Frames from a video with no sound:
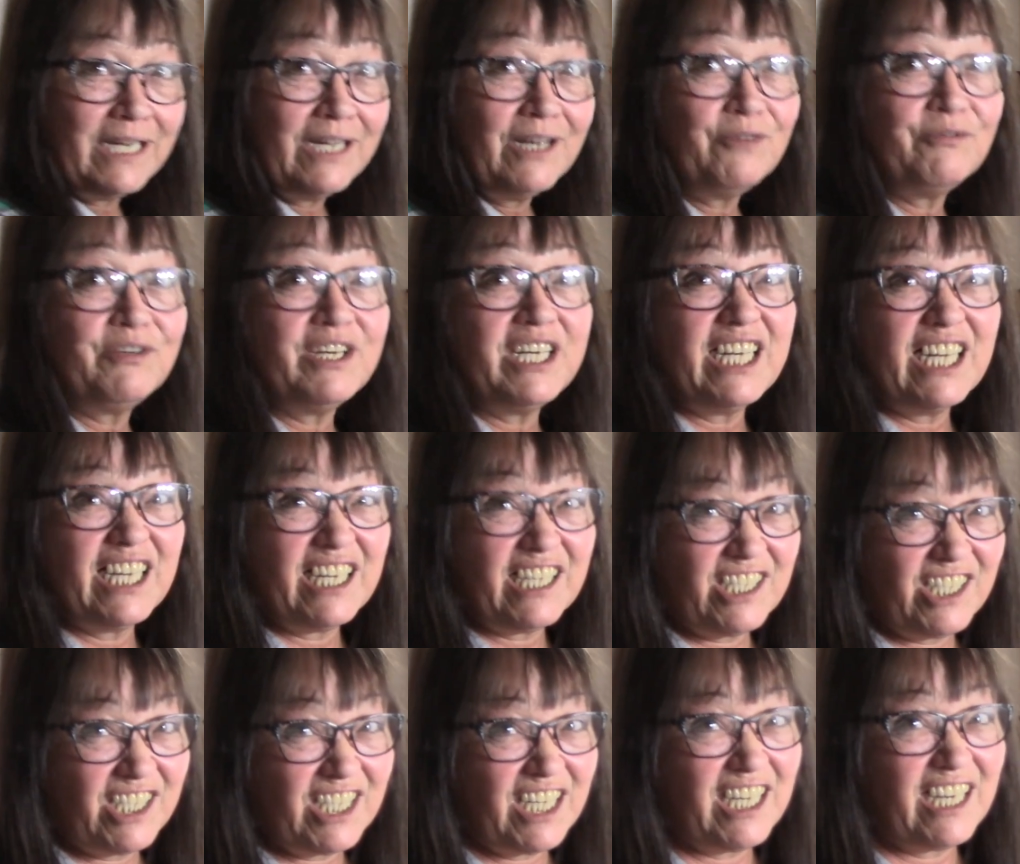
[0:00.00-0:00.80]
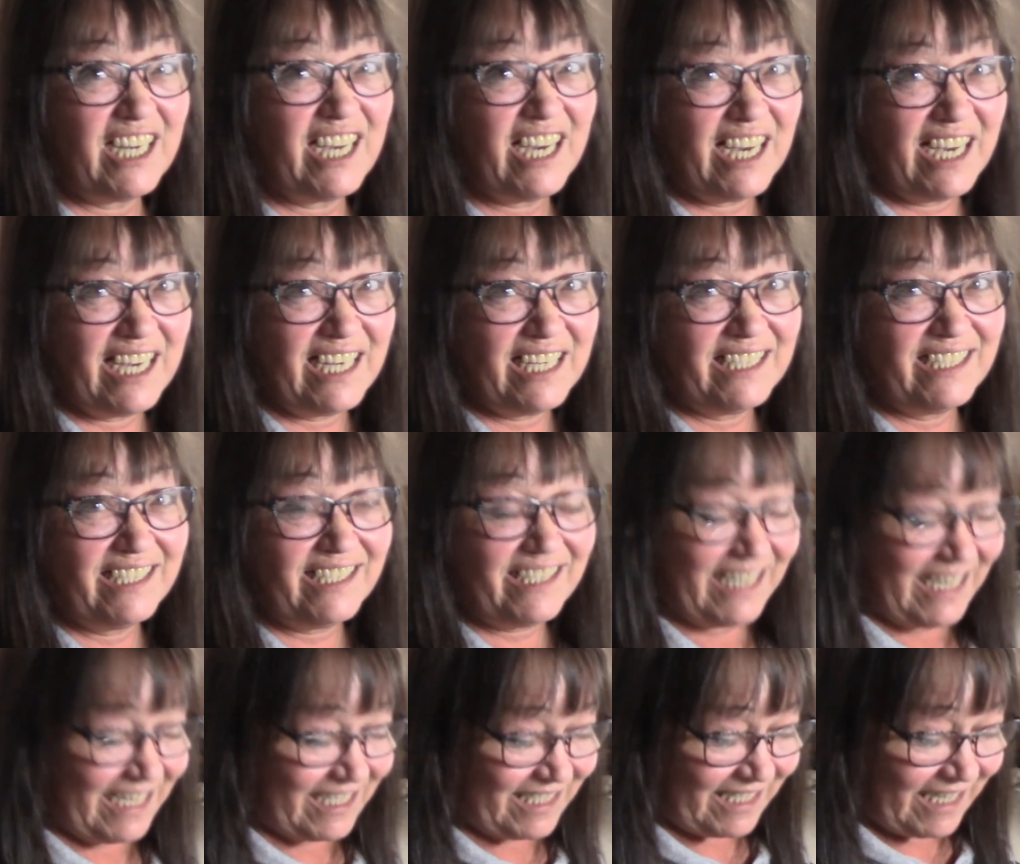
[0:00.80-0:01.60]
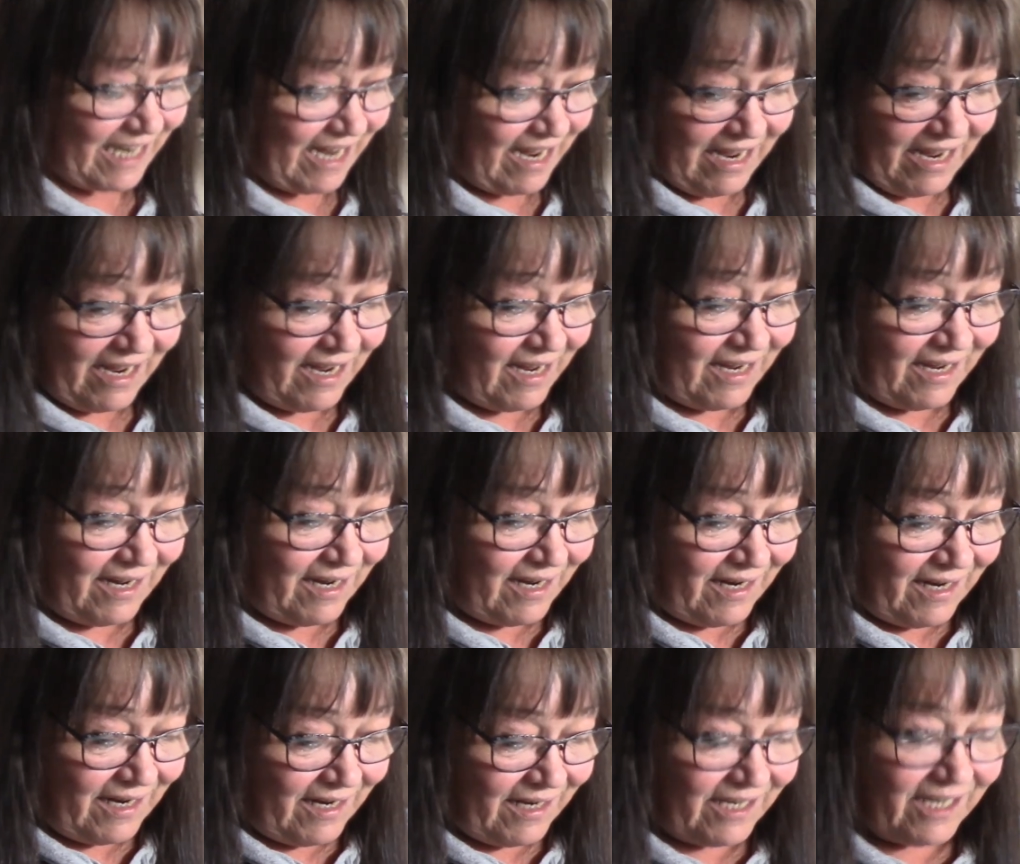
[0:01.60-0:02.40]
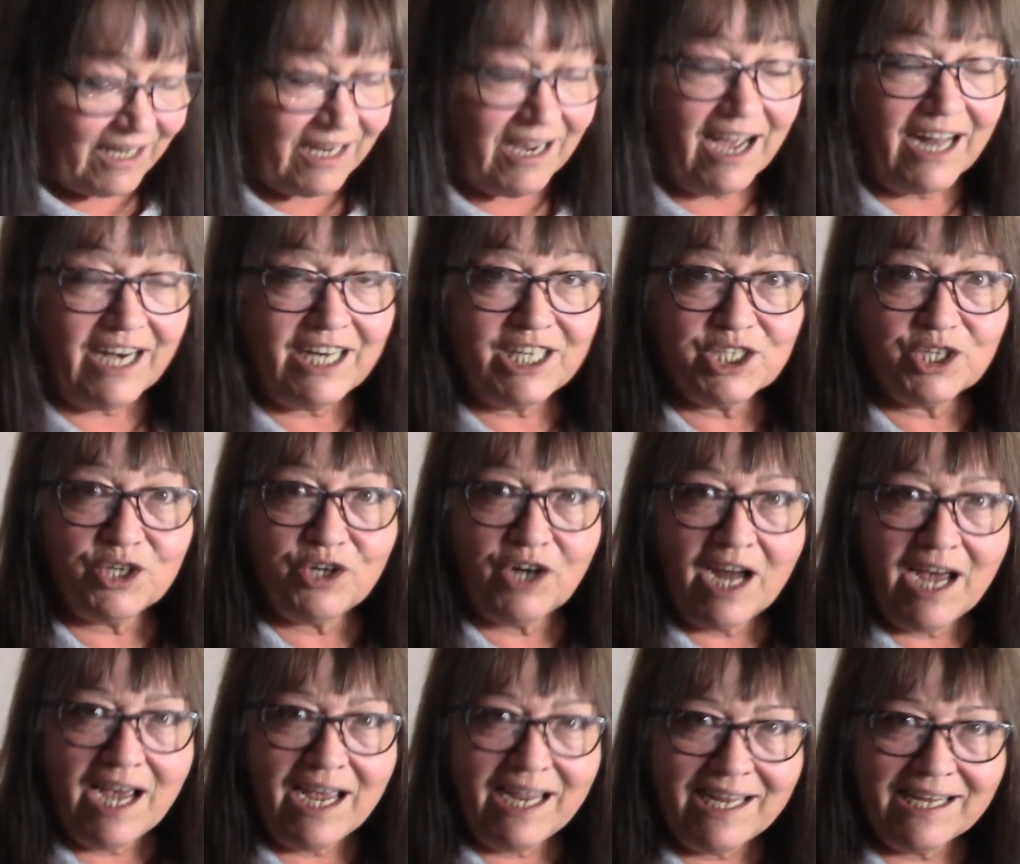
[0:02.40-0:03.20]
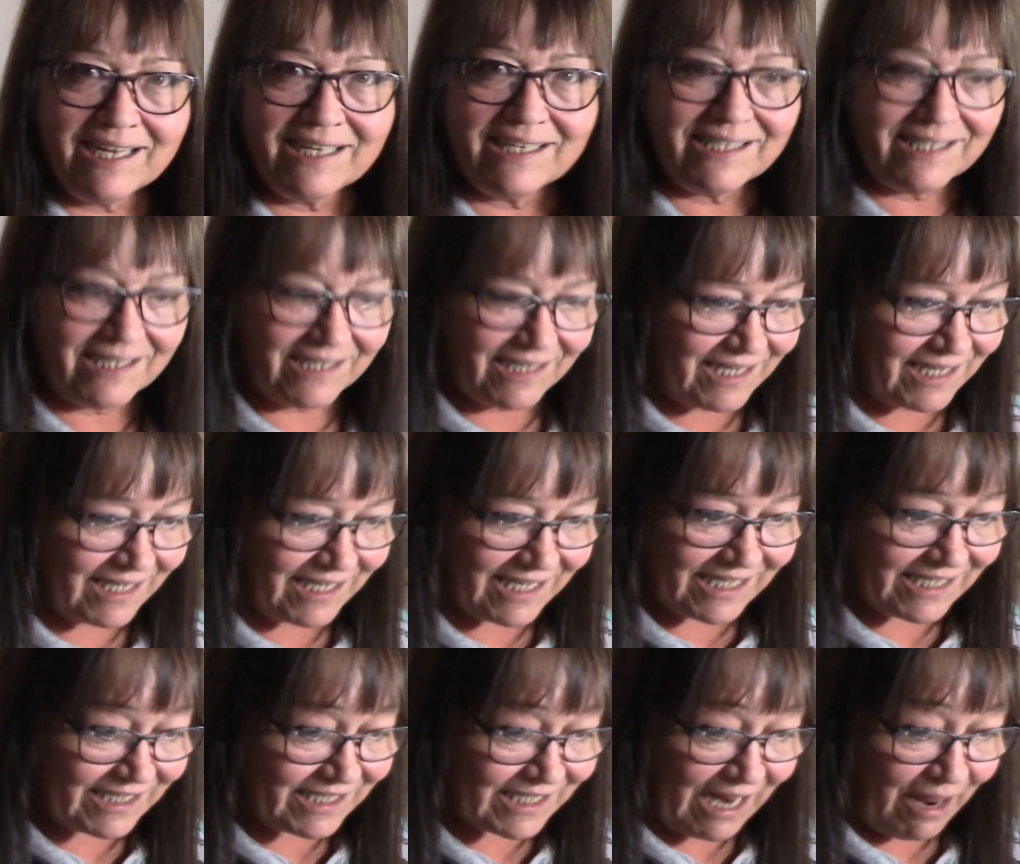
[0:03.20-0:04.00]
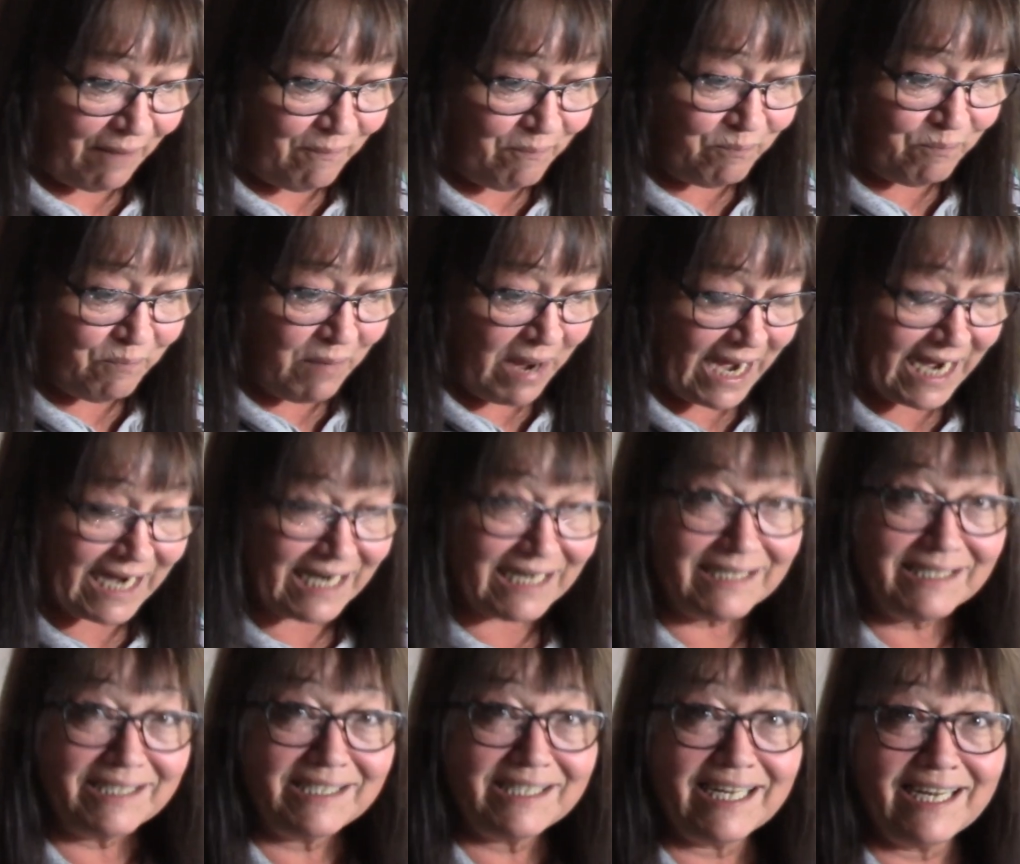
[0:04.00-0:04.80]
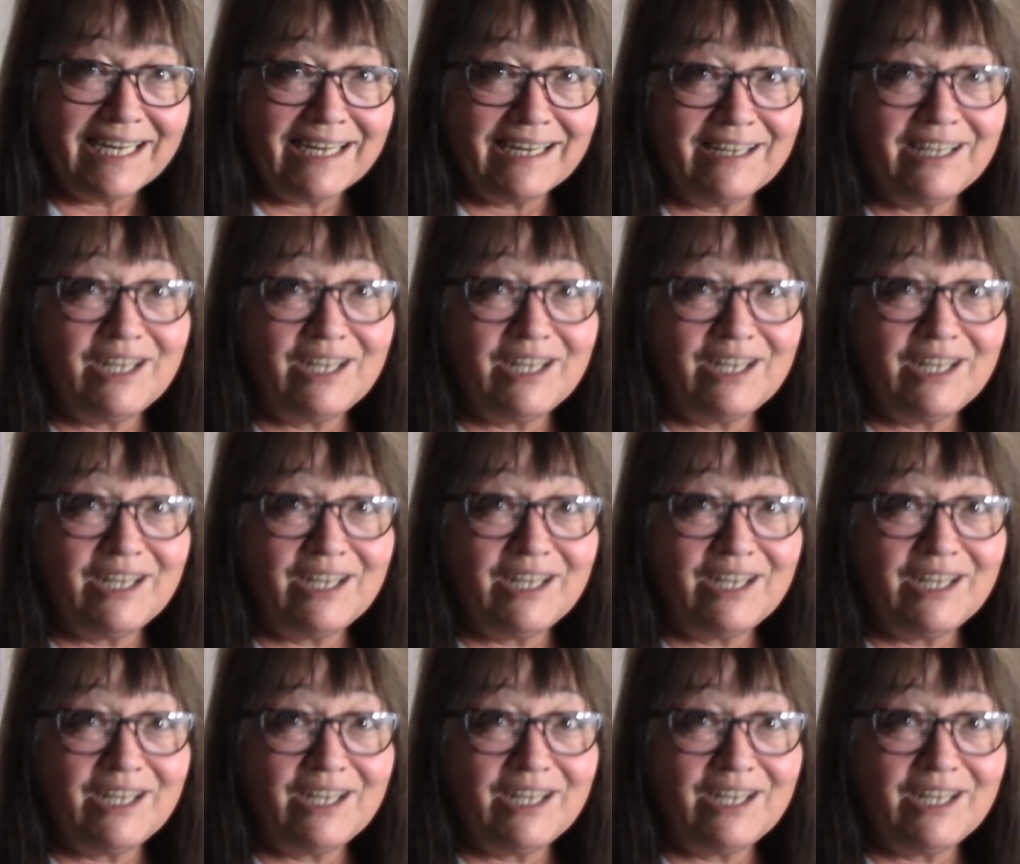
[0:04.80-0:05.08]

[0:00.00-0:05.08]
Reduction, guys. It's, you gotta try it. It is amazing. You